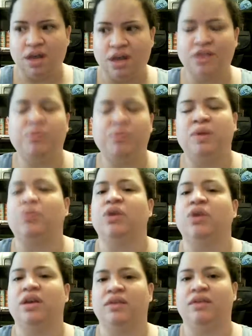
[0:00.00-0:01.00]
Other
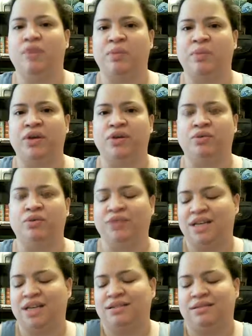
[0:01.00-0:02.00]
people could give up on you.
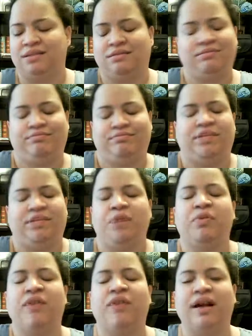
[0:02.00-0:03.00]
That's
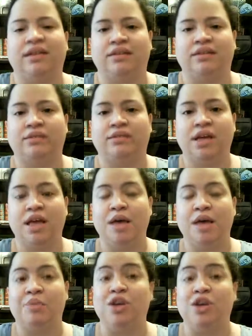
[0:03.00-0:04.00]
their prerogative.
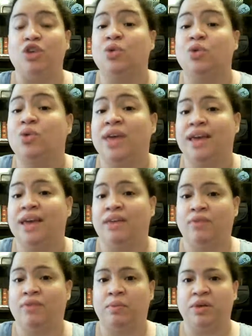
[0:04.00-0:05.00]
But you can't
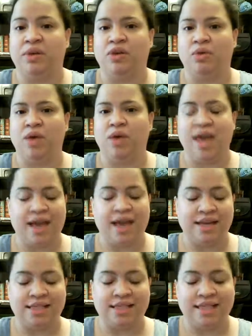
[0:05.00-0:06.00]
give up on you.
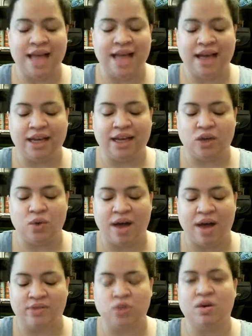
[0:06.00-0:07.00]
And it's not like you
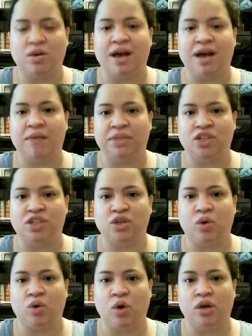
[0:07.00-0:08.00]
have to accomplish
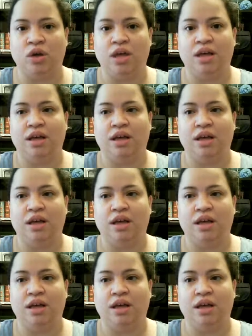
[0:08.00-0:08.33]
it all